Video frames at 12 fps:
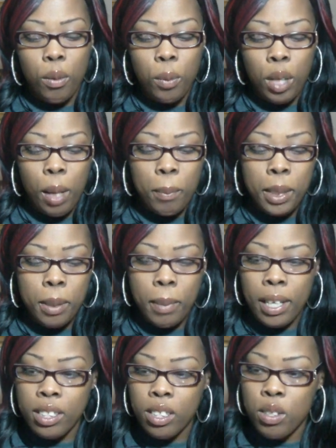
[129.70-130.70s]
What I mean
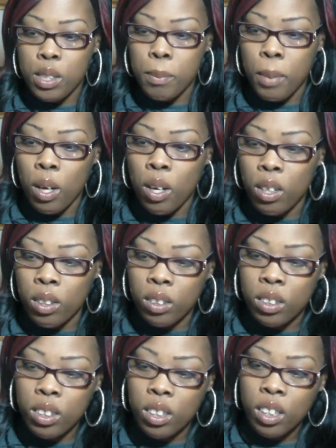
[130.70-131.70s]
by so small,
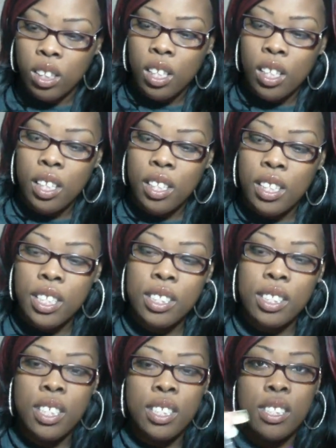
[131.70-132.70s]

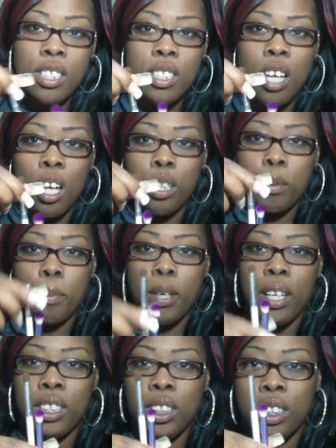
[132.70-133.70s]
this is the Dollar
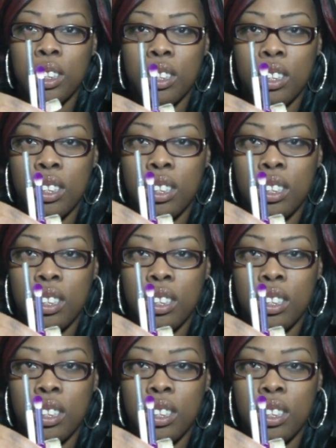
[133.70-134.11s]
Brush